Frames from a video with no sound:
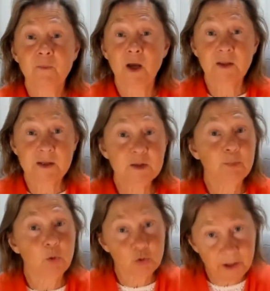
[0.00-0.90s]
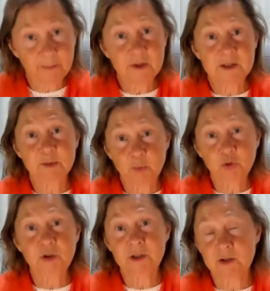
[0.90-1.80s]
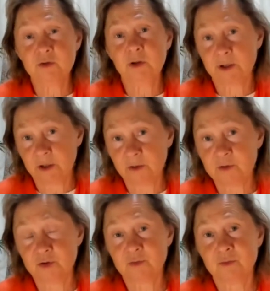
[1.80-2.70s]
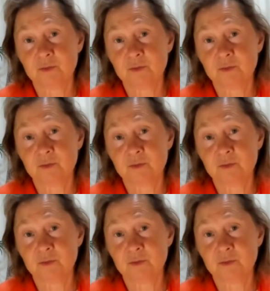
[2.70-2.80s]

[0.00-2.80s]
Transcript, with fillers: and they support them. They support industrial agriculture.